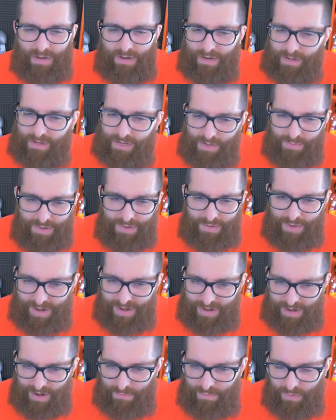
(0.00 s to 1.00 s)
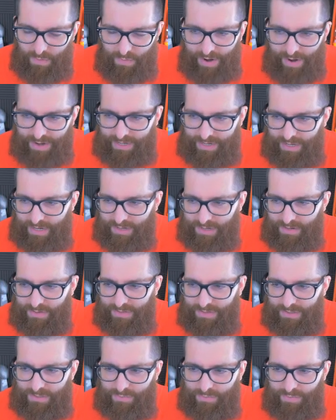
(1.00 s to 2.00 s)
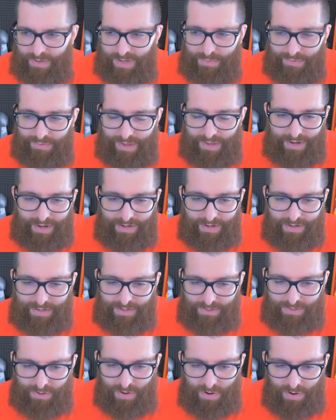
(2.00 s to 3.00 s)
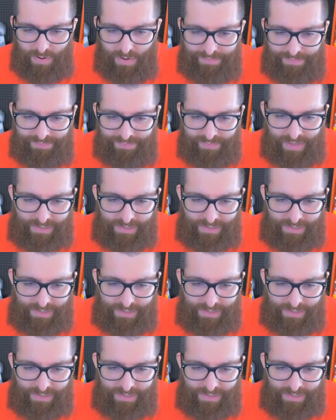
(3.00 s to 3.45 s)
He could be my number one kicker this week, playing in a dome.